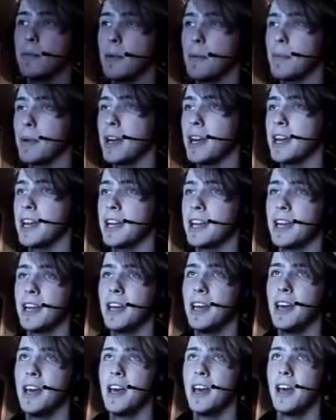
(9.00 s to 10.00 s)
we're going to be
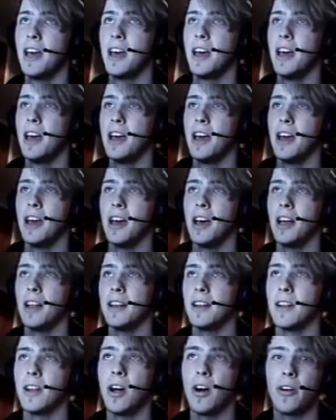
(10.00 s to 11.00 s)
playing
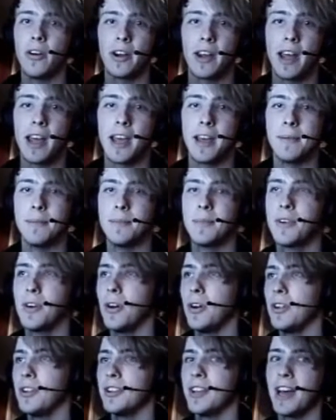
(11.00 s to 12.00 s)
a little horror game
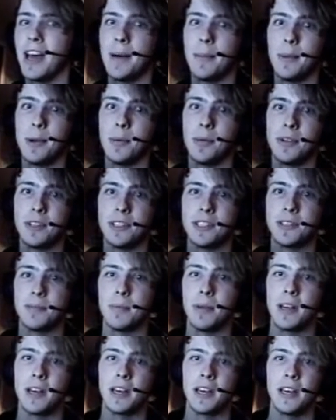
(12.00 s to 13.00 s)
called Emily
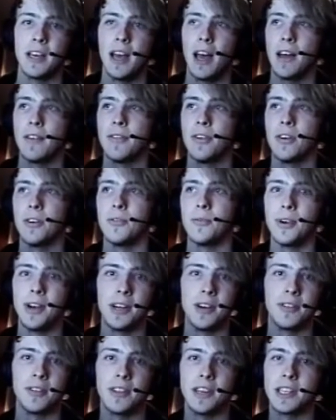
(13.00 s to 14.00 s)
Wants to Play. I've heard
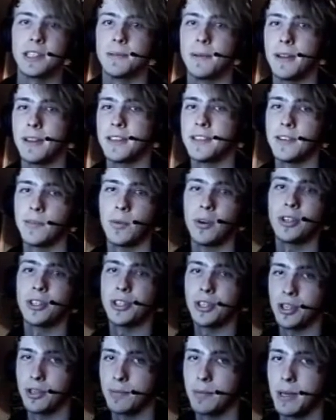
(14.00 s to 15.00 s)
really good things about this. I've
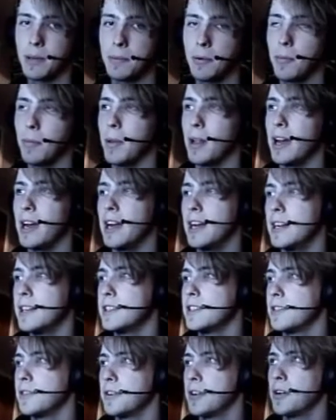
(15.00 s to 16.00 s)
watched other people play it,
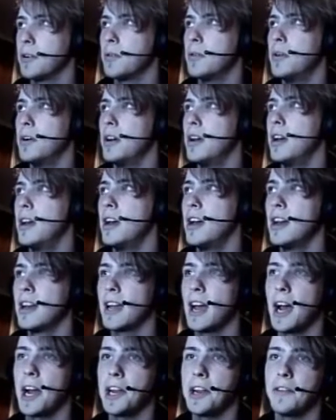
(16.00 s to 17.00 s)
so I know
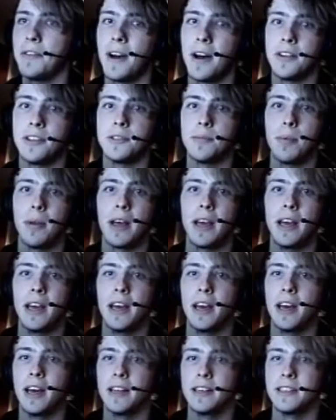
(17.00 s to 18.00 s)
kind of how to
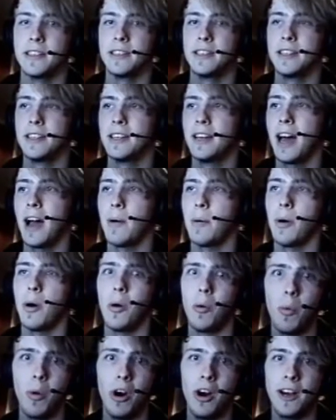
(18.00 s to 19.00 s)
play it and how
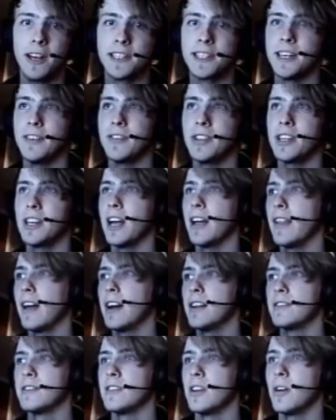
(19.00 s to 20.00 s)
it all works and everything
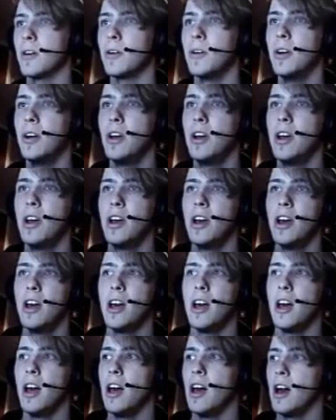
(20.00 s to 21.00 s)
like that. So
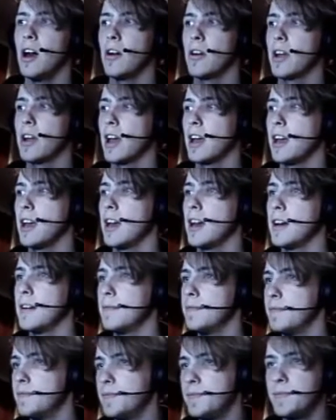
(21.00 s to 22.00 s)
okay,
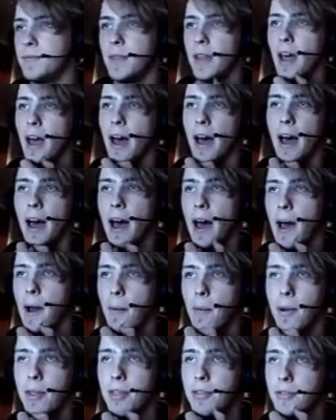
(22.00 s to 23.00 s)

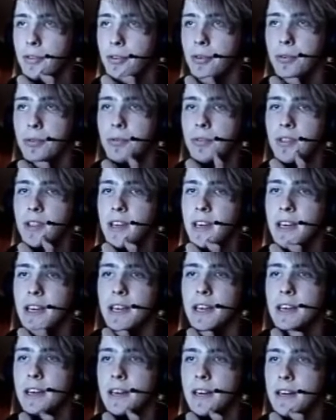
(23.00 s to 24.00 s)
I went through
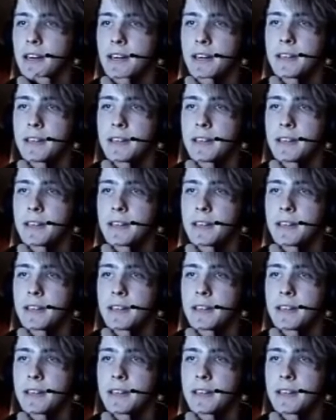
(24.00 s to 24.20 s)
the